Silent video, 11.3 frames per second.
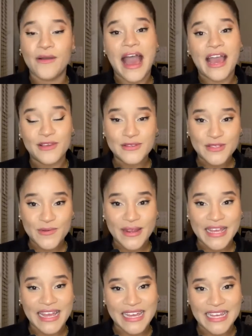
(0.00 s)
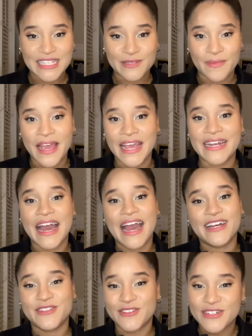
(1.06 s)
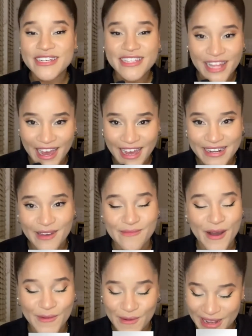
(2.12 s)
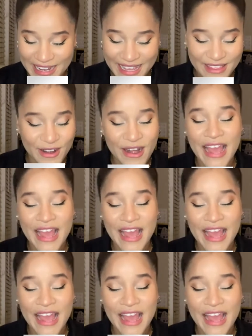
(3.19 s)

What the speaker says: I used to work at Kate Spade. I learned a lot about working there.